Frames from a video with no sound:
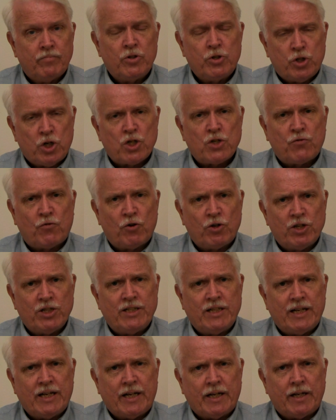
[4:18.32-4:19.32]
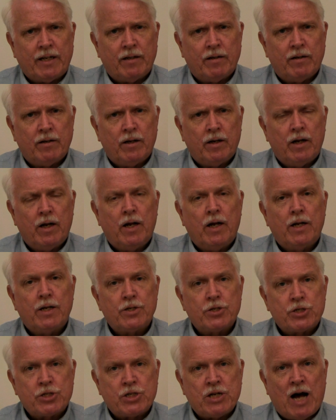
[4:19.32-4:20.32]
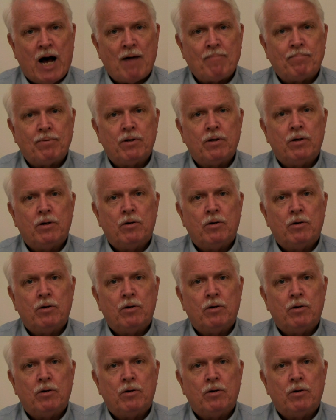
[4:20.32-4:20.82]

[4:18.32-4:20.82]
Just for today, stop